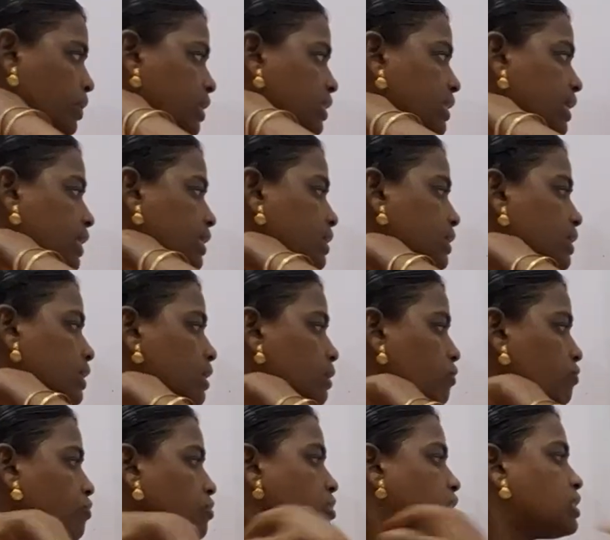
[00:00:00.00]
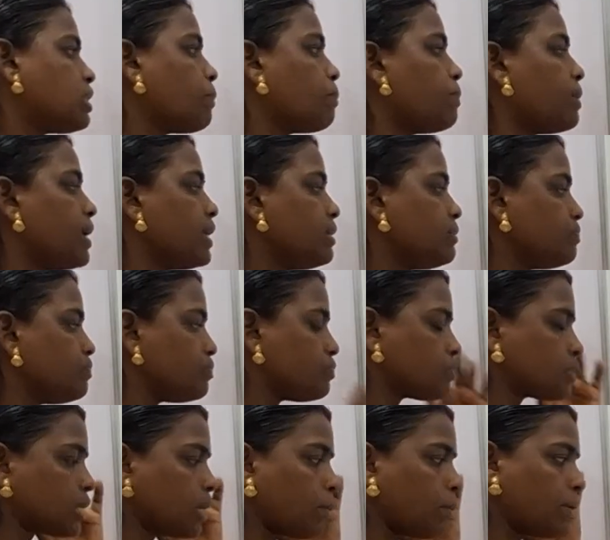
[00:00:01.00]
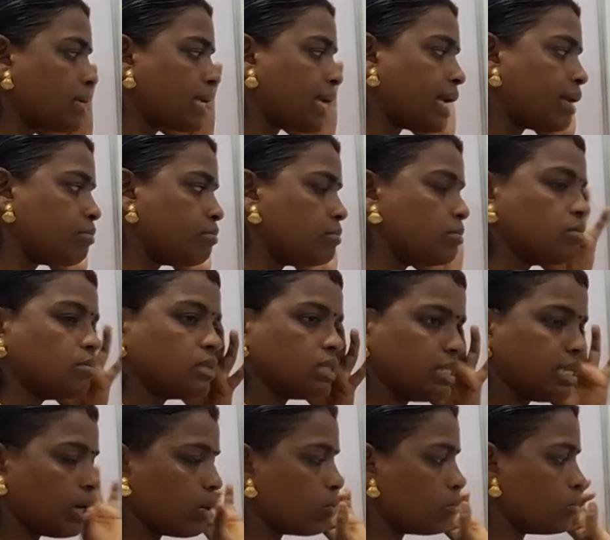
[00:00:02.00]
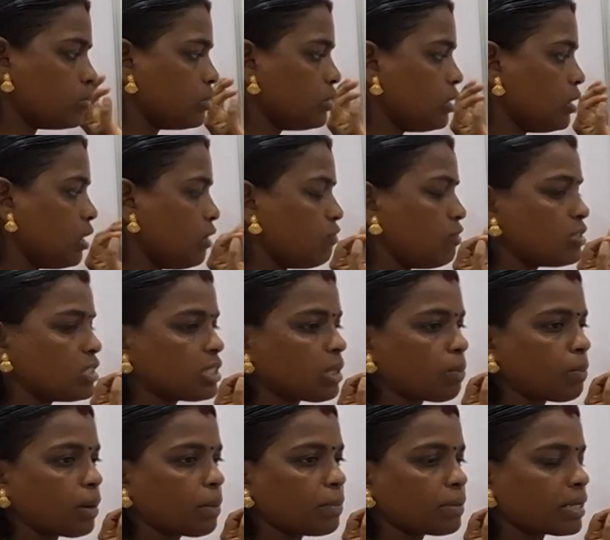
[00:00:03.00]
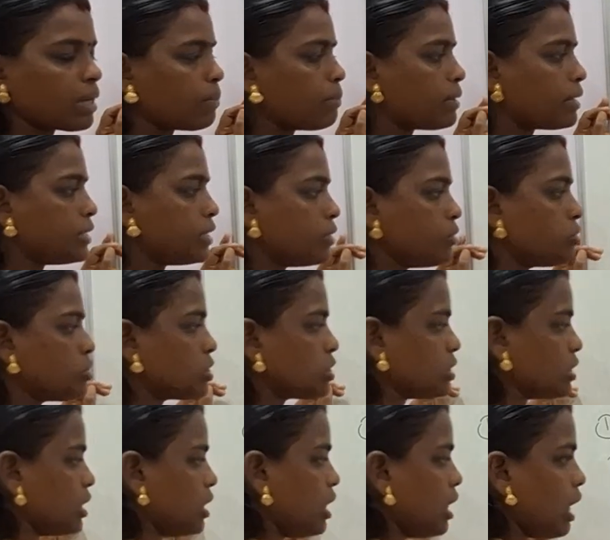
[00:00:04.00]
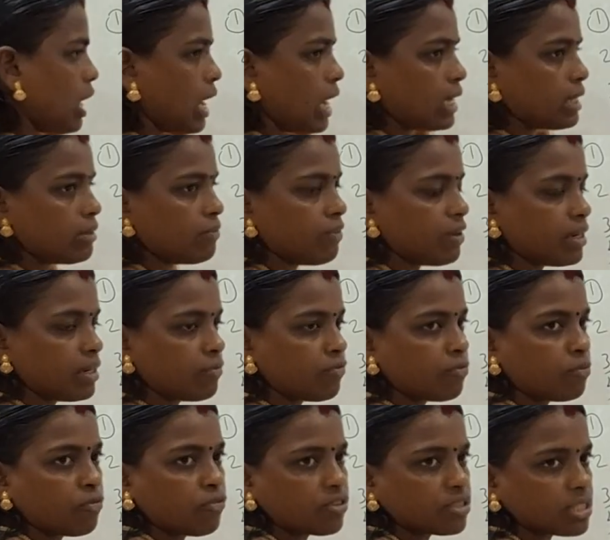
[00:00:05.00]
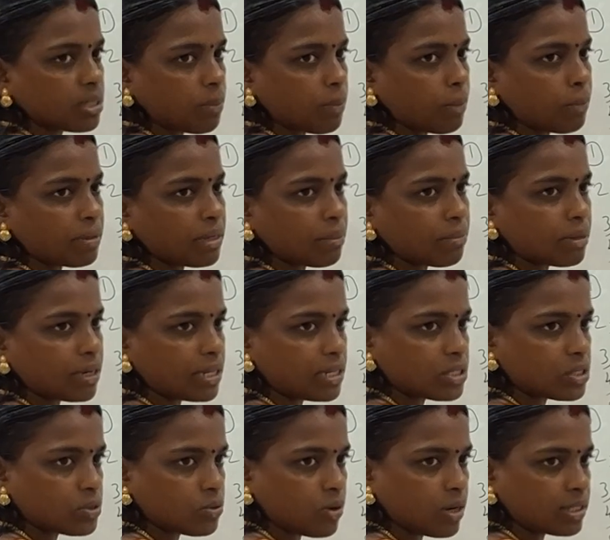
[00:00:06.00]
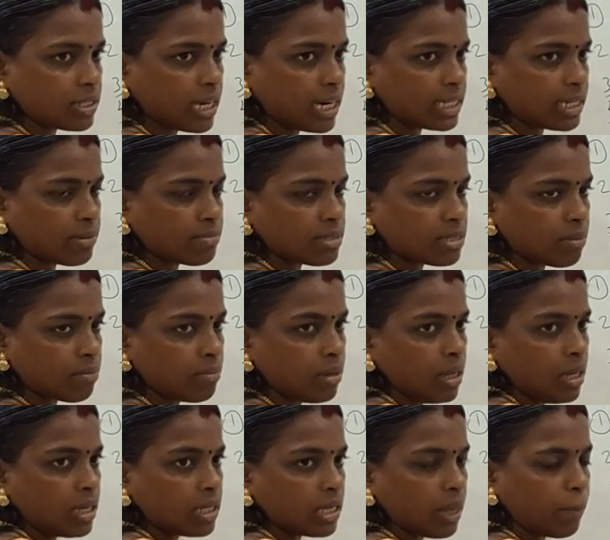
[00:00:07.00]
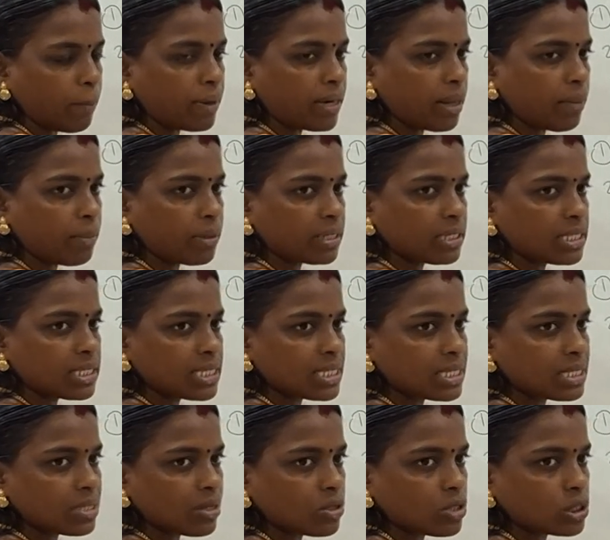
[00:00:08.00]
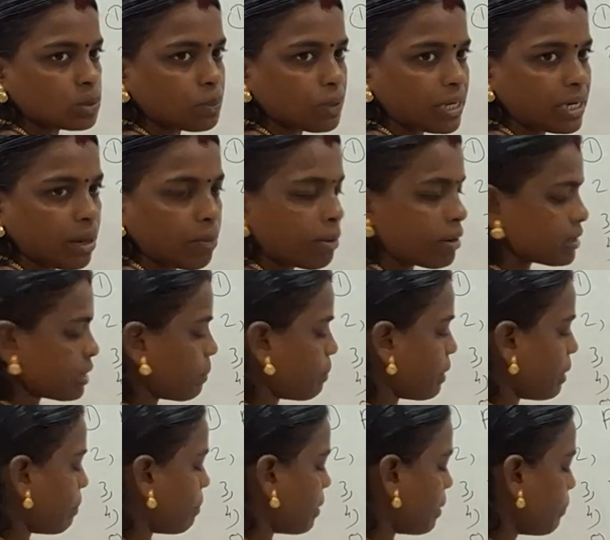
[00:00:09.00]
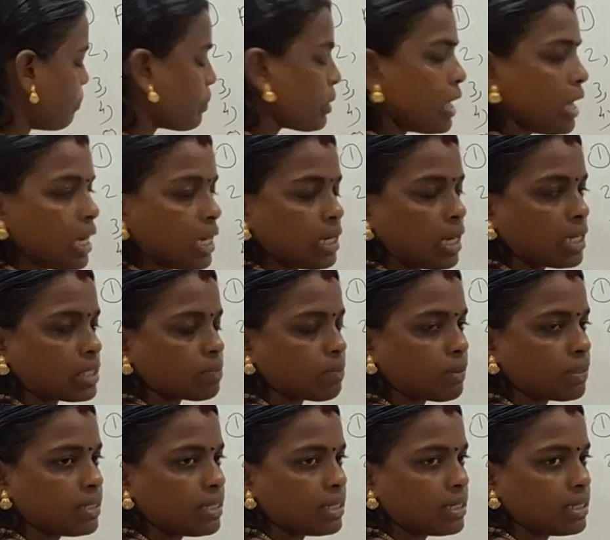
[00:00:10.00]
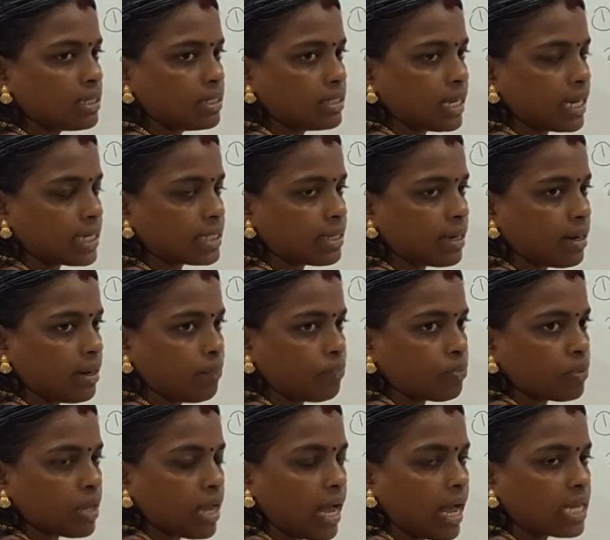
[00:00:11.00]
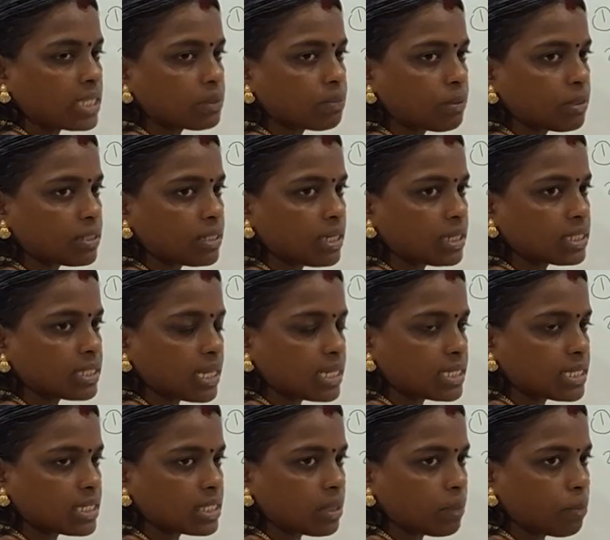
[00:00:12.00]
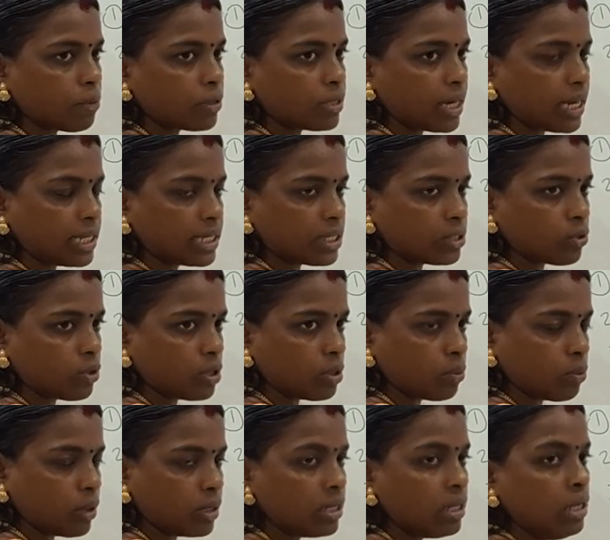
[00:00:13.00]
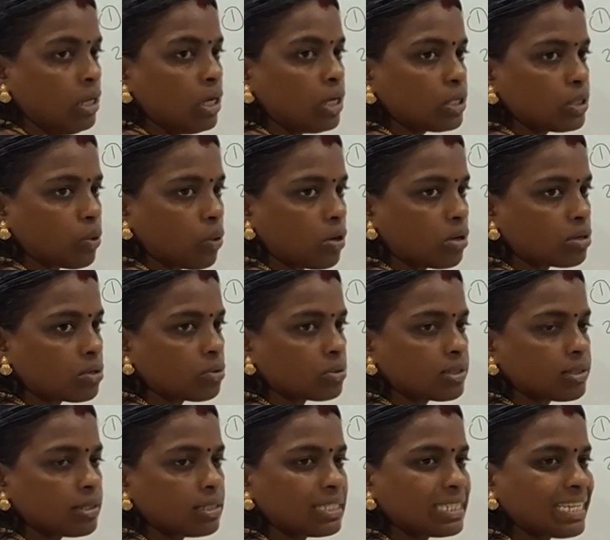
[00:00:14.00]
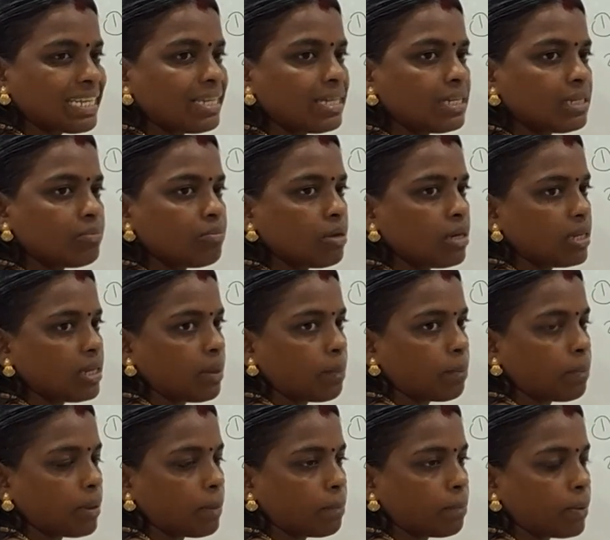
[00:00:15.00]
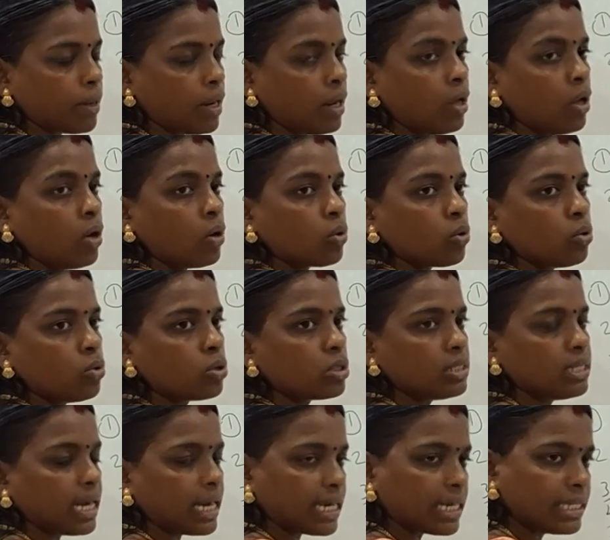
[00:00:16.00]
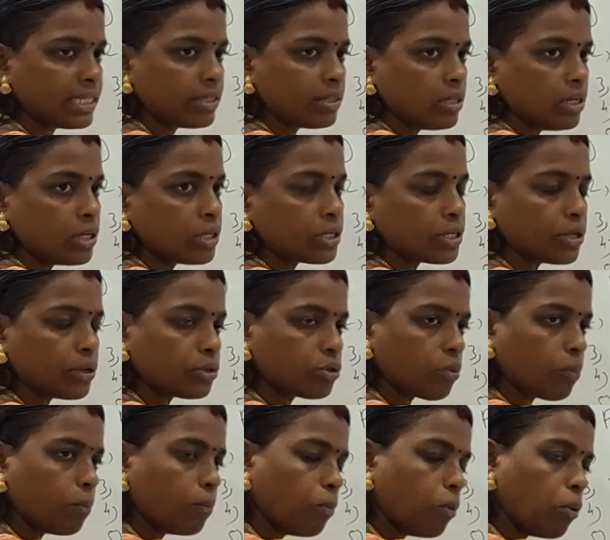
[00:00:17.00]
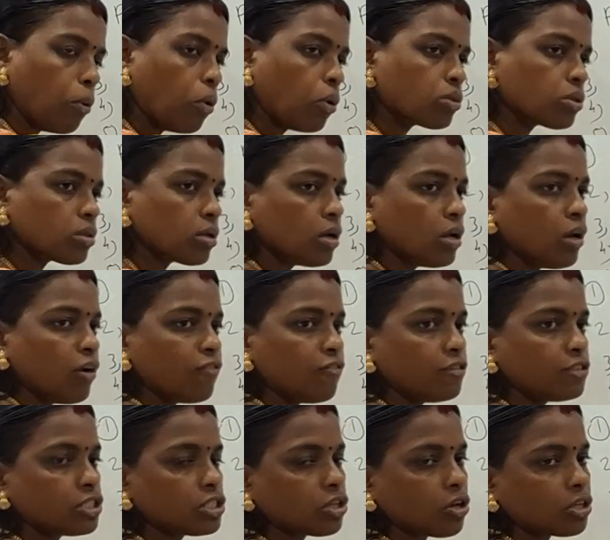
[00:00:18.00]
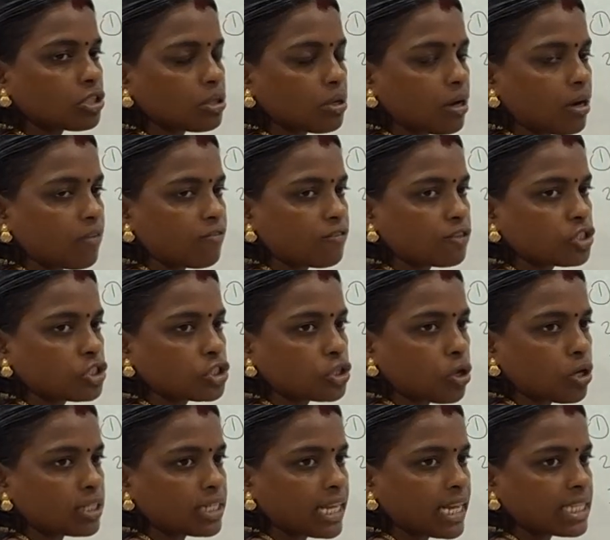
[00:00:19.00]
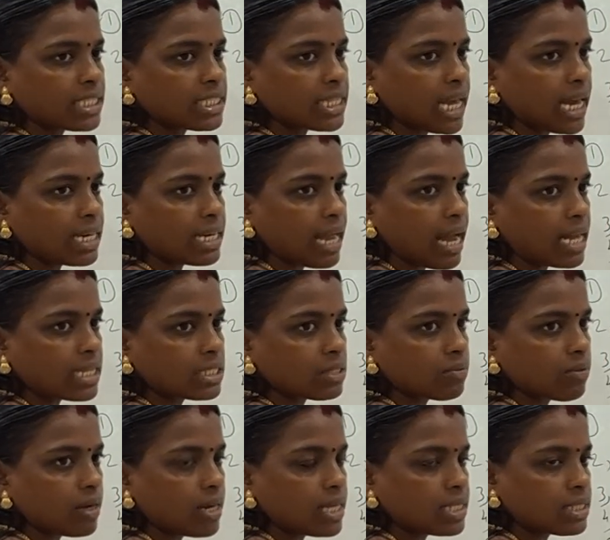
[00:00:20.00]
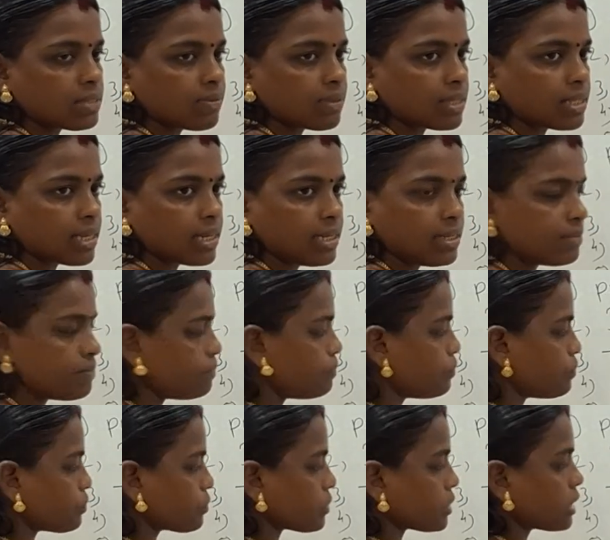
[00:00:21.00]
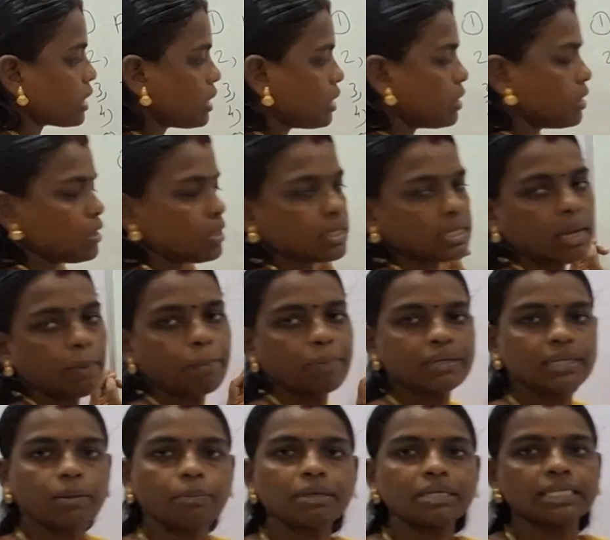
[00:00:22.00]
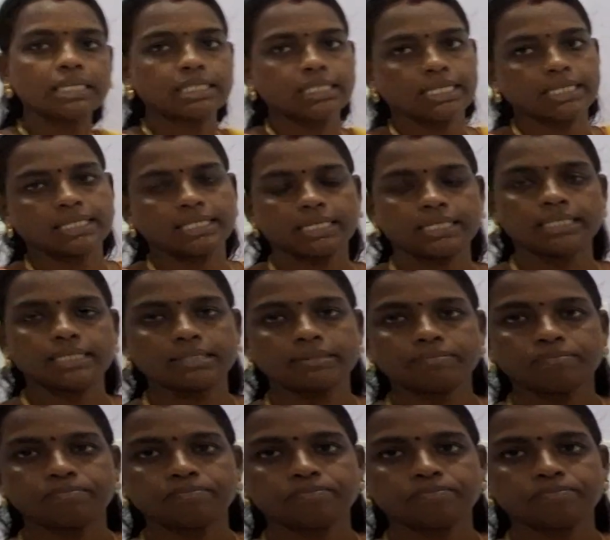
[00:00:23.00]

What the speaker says: Then food supply became down. Food supply became reduced. And when food supply became reduced, no, at that time some epidemic diseases also spread among the people. As per the data, as per the census report 1921, 12 to 13 million people who died due to both food shortage and as well as with the epidemic diseases.